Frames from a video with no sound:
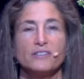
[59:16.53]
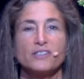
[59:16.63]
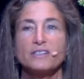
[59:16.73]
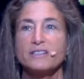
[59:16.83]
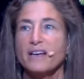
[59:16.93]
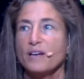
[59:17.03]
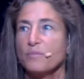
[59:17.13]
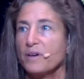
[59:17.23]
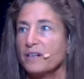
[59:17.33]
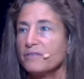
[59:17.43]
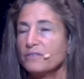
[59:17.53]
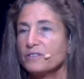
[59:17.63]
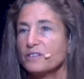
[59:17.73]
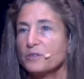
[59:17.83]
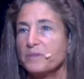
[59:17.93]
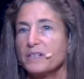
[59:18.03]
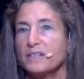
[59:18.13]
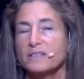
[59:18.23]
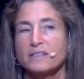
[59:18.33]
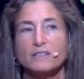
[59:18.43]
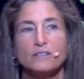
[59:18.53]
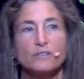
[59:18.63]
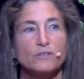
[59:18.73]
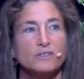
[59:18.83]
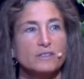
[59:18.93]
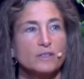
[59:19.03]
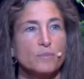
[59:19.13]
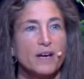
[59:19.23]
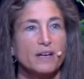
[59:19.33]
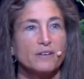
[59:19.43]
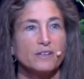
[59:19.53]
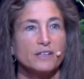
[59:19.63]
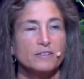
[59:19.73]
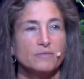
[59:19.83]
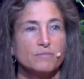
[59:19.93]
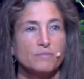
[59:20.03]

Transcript: just that mindfulness begins to loosen the patterning.